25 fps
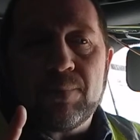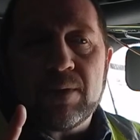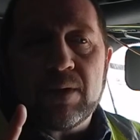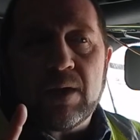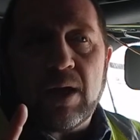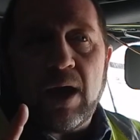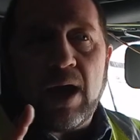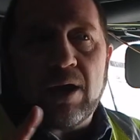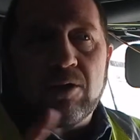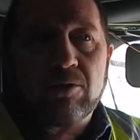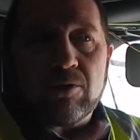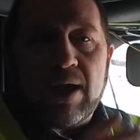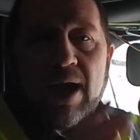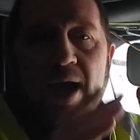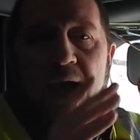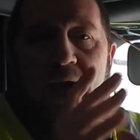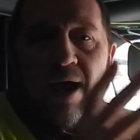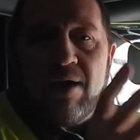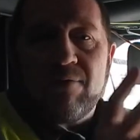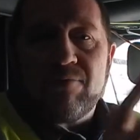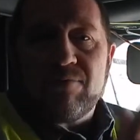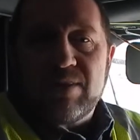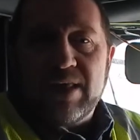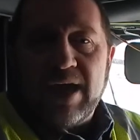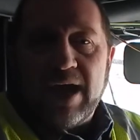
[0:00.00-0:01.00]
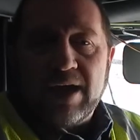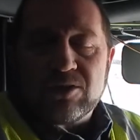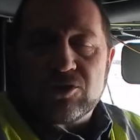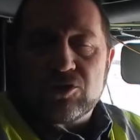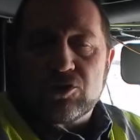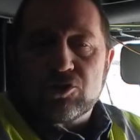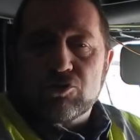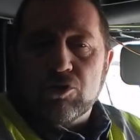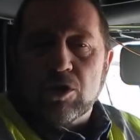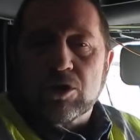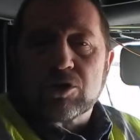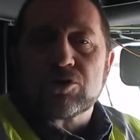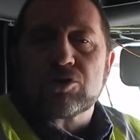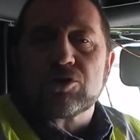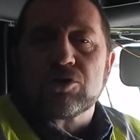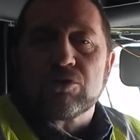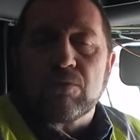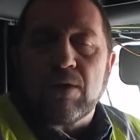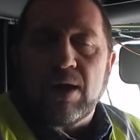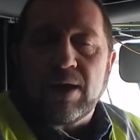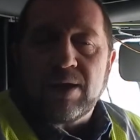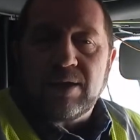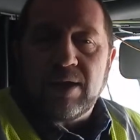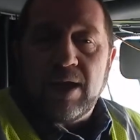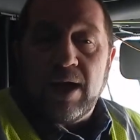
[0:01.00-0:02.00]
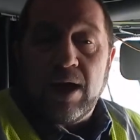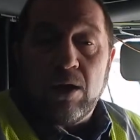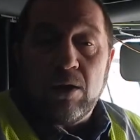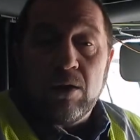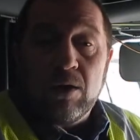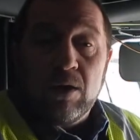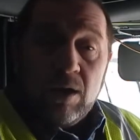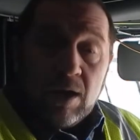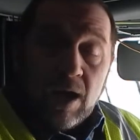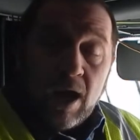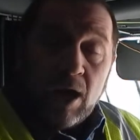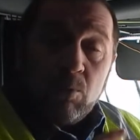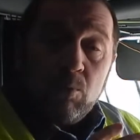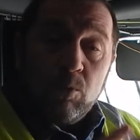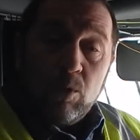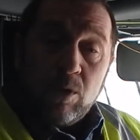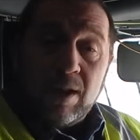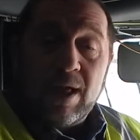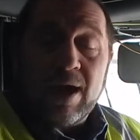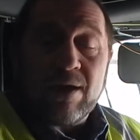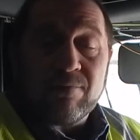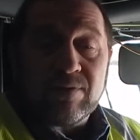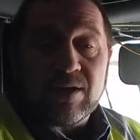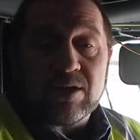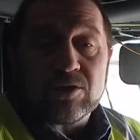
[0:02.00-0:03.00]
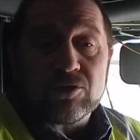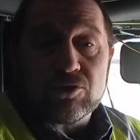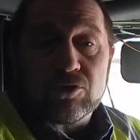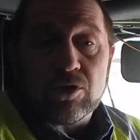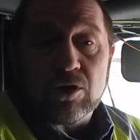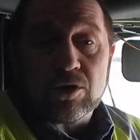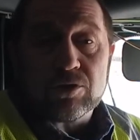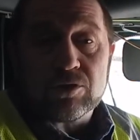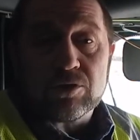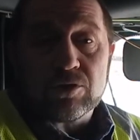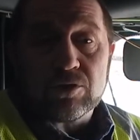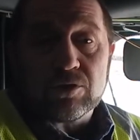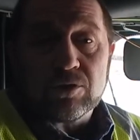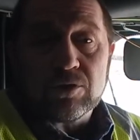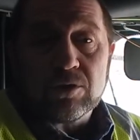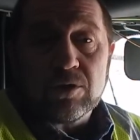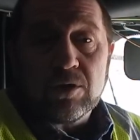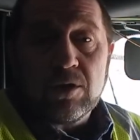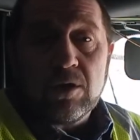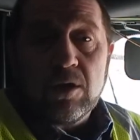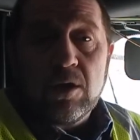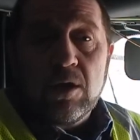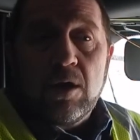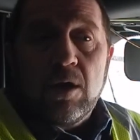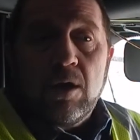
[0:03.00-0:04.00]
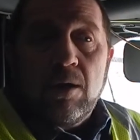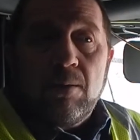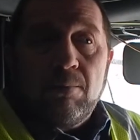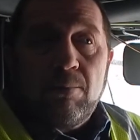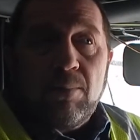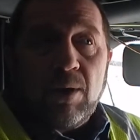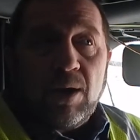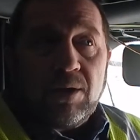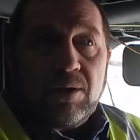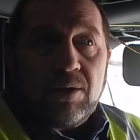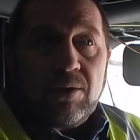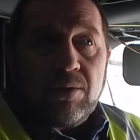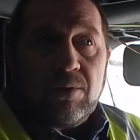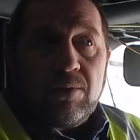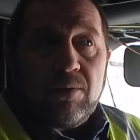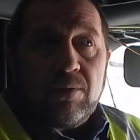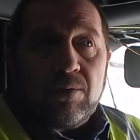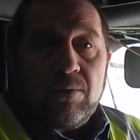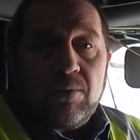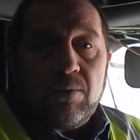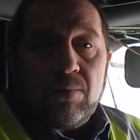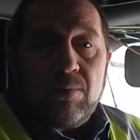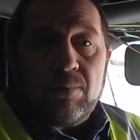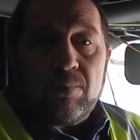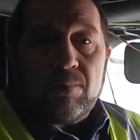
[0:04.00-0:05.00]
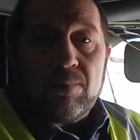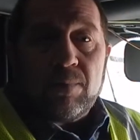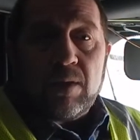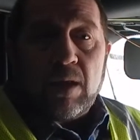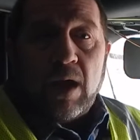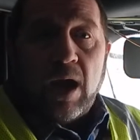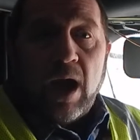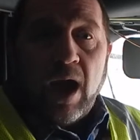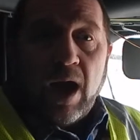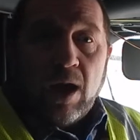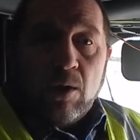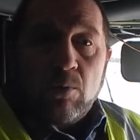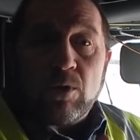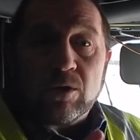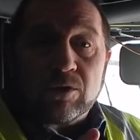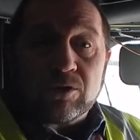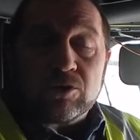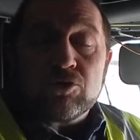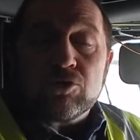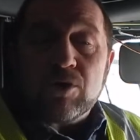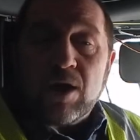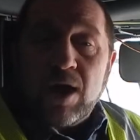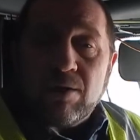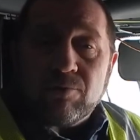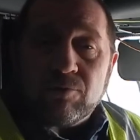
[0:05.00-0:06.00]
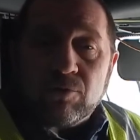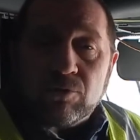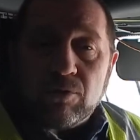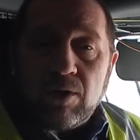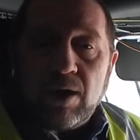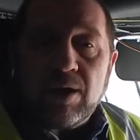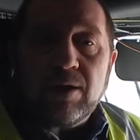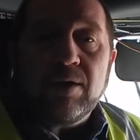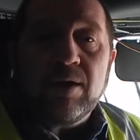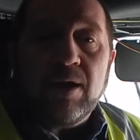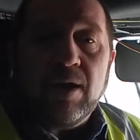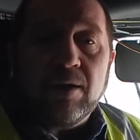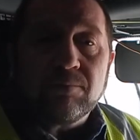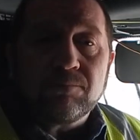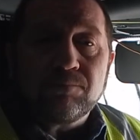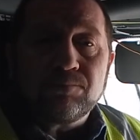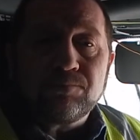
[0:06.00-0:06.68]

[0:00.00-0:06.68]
don't have that structure right now. I will have that structure. But I want to travel right now.